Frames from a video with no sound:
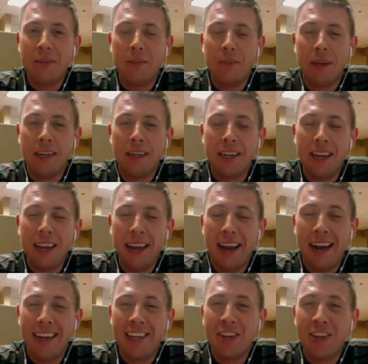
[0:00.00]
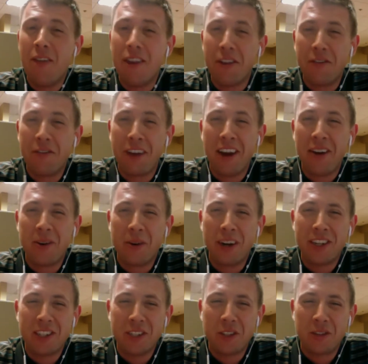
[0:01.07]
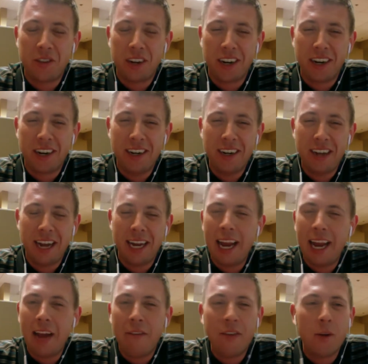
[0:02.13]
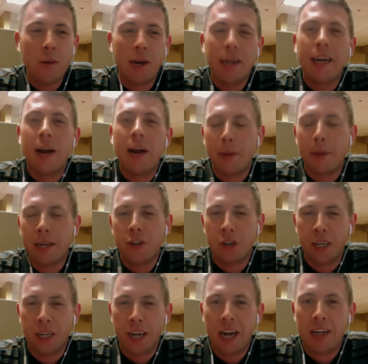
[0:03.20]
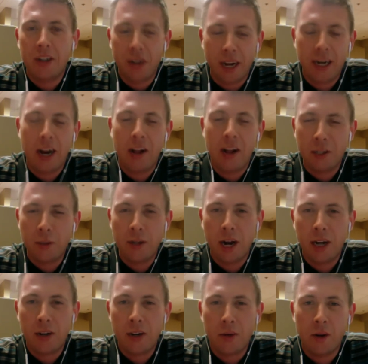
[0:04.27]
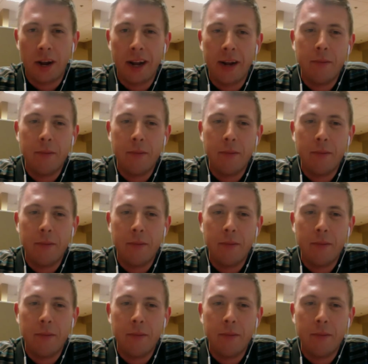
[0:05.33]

But do you have any final questions for? I feel weird now because you're a doctor, not calling you Dr. Ryan.